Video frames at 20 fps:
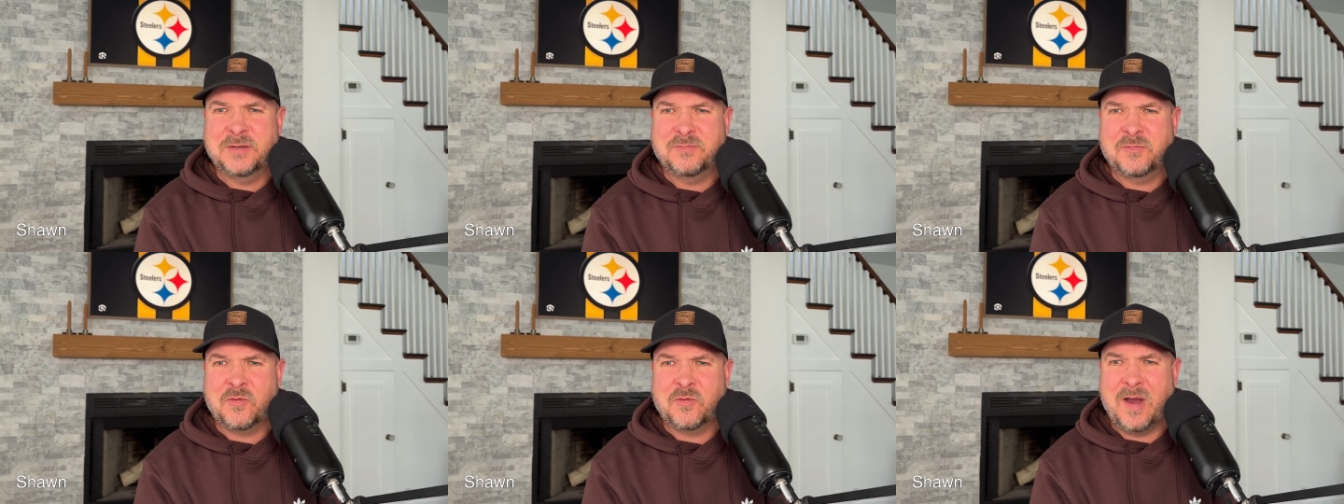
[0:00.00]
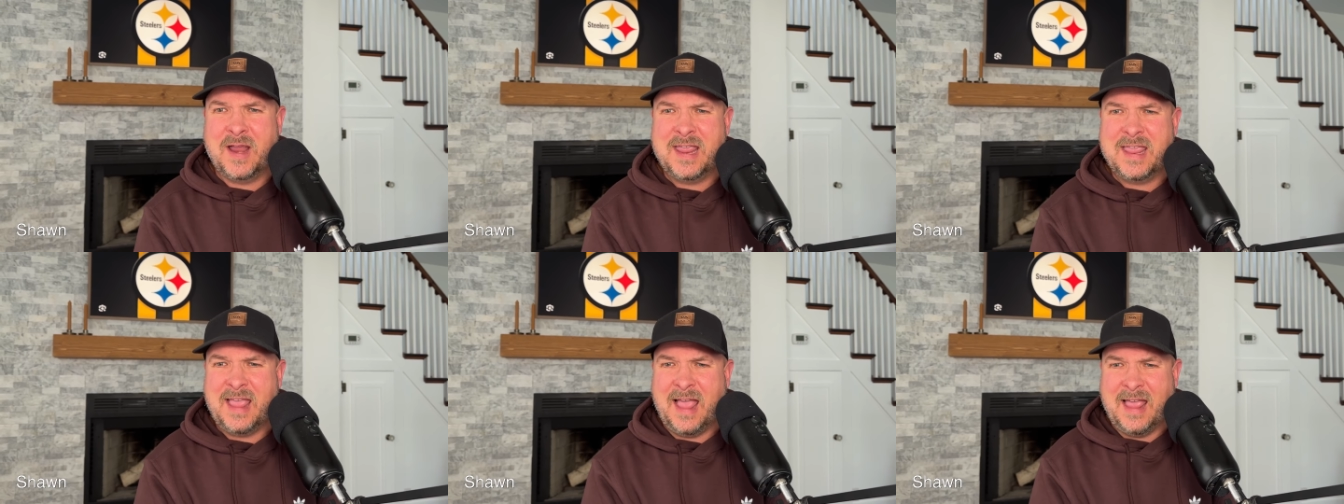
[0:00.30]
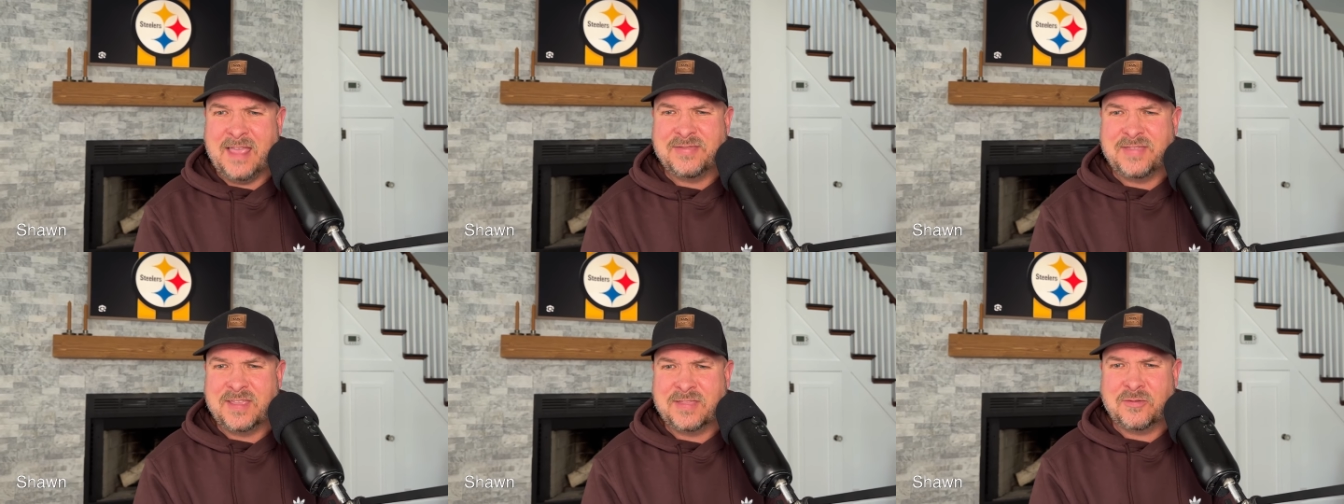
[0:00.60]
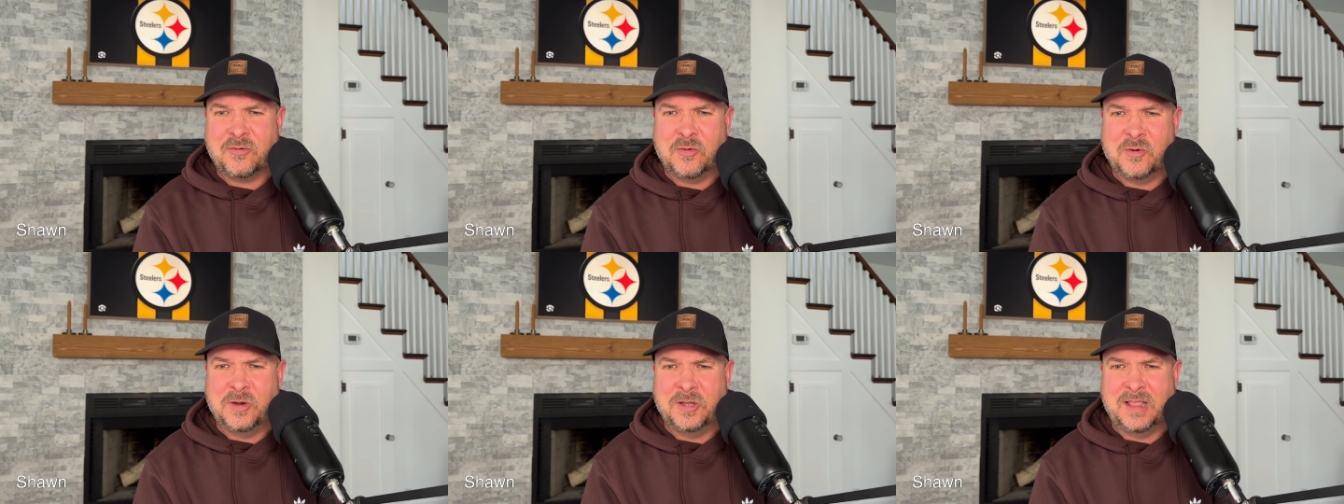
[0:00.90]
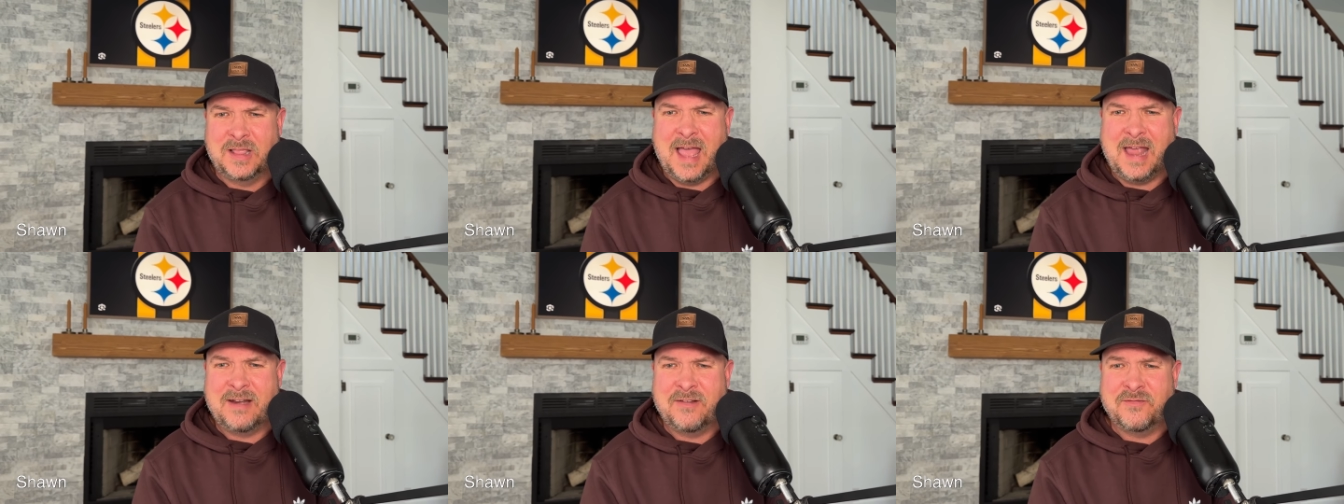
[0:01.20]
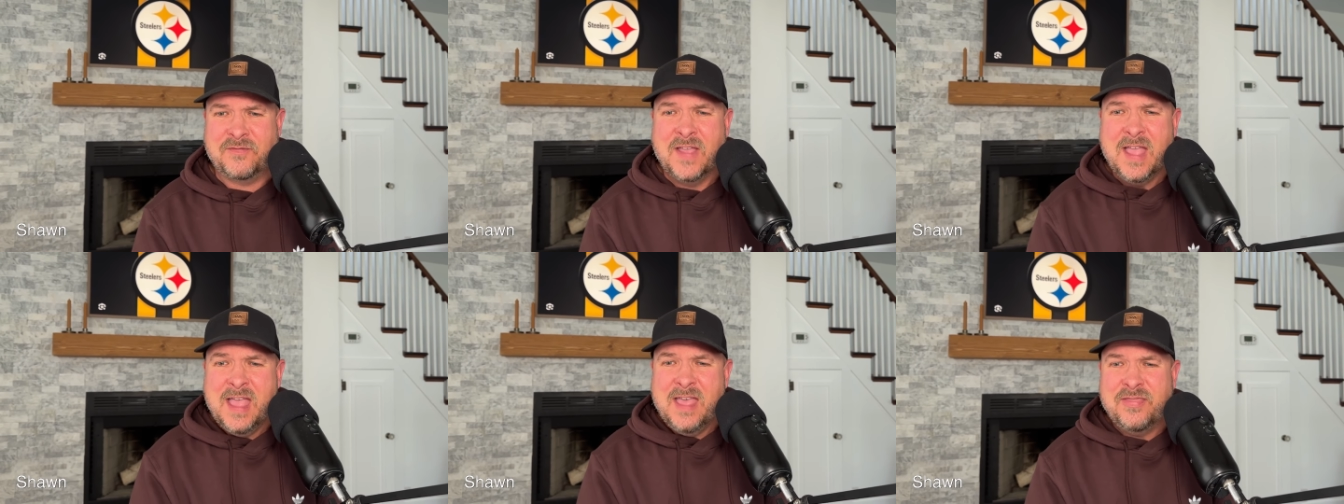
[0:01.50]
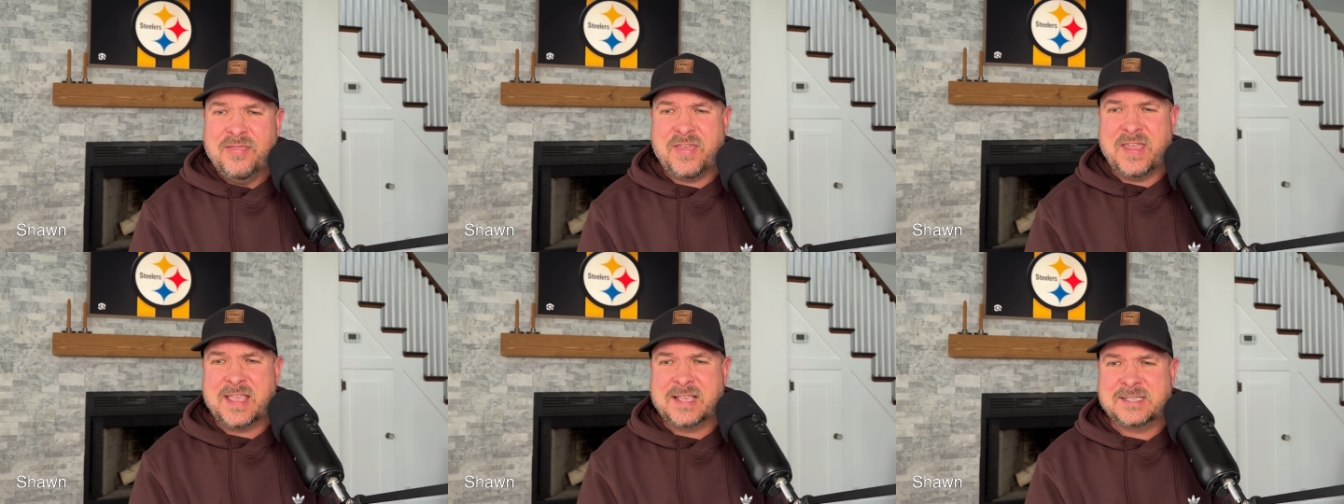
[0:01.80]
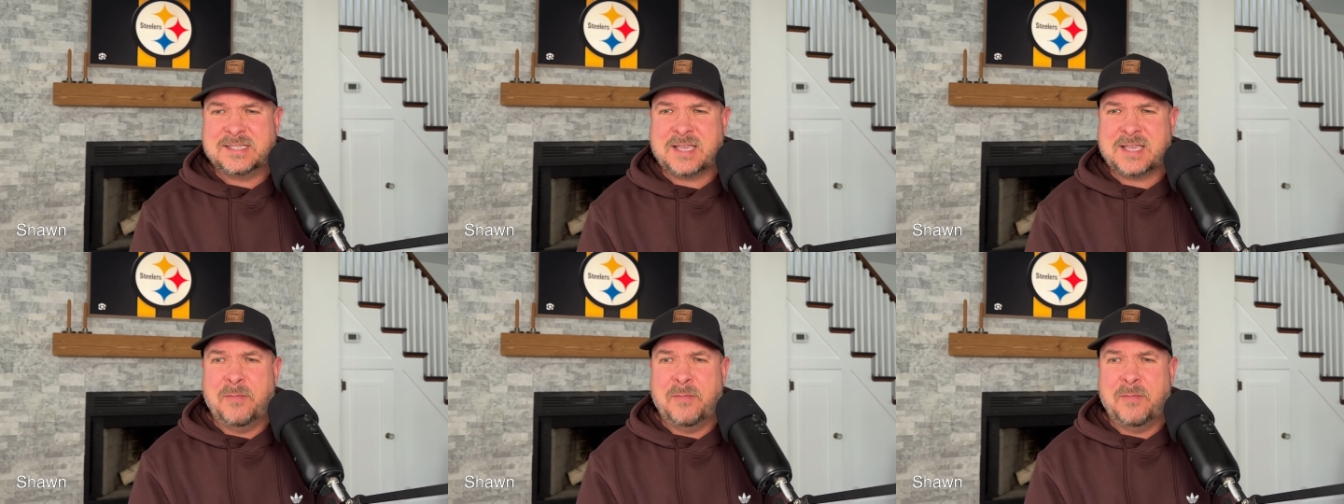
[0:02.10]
right? I think there were a lot of things